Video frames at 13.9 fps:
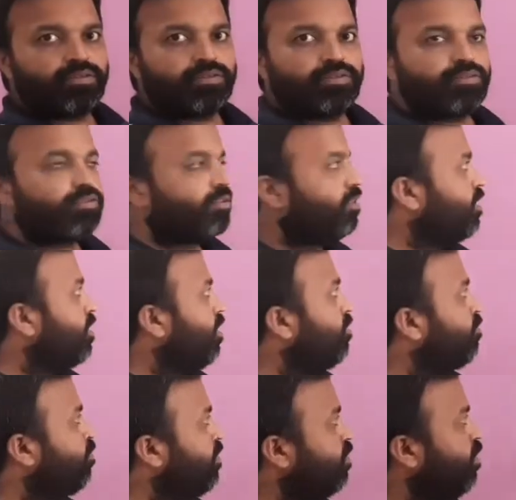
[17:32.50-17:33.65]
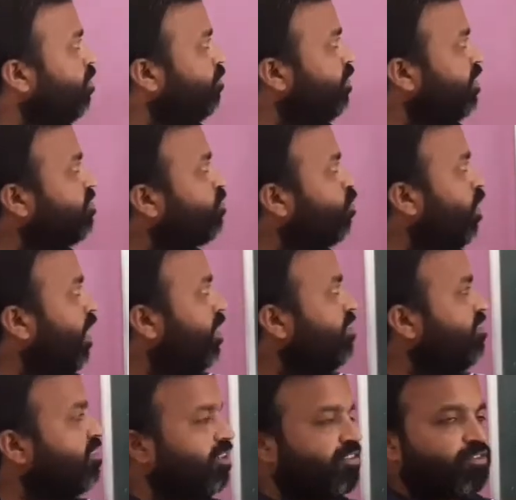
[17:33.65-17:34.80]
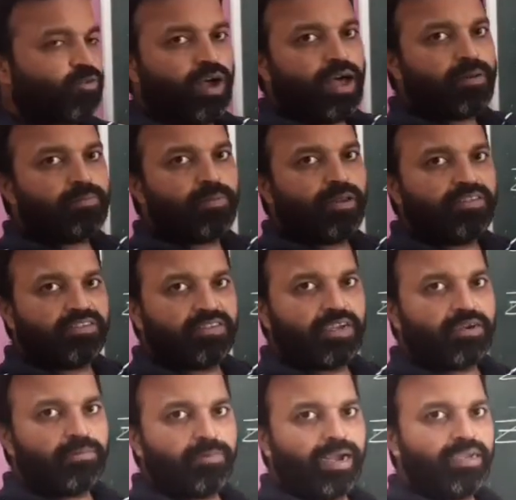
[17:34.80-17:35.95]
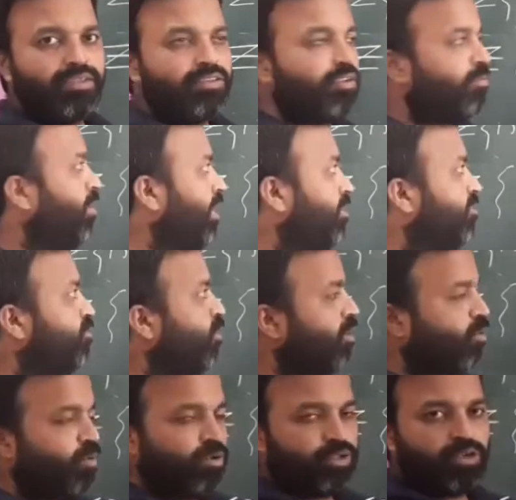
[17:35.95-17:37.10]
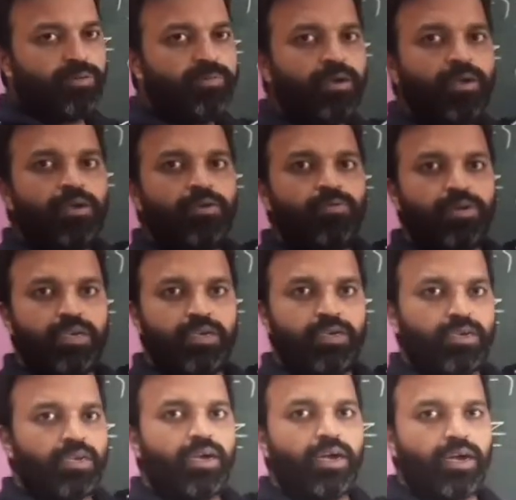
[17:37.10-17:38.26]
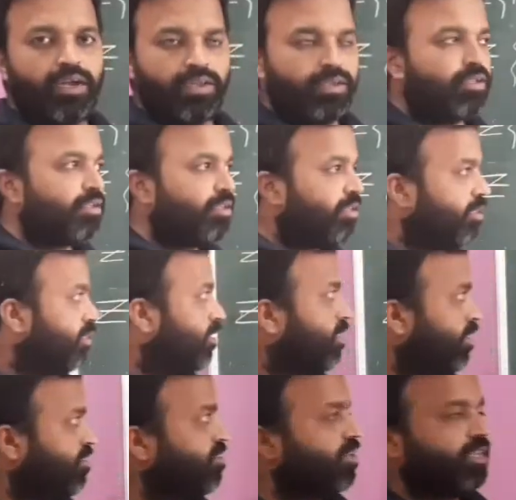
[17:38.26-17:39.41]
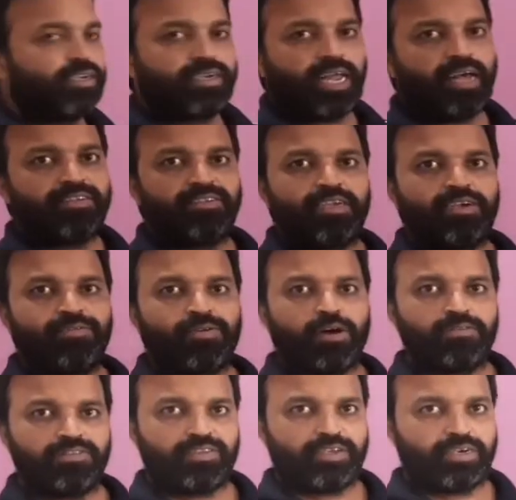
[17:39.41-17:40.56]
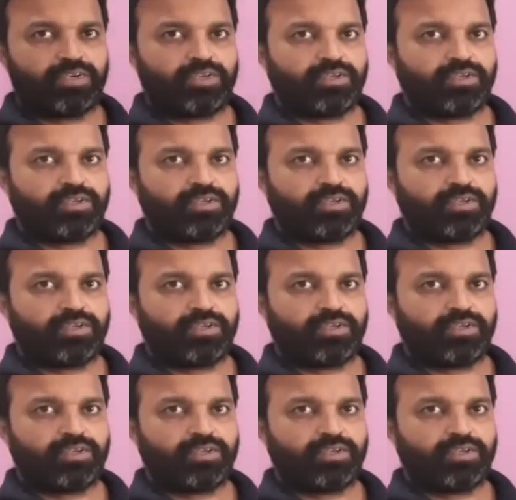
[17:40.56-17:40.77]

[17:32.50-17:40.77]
so z transformation of n square is z square plus z by z minus 1 whole cube. We consider it as f of z.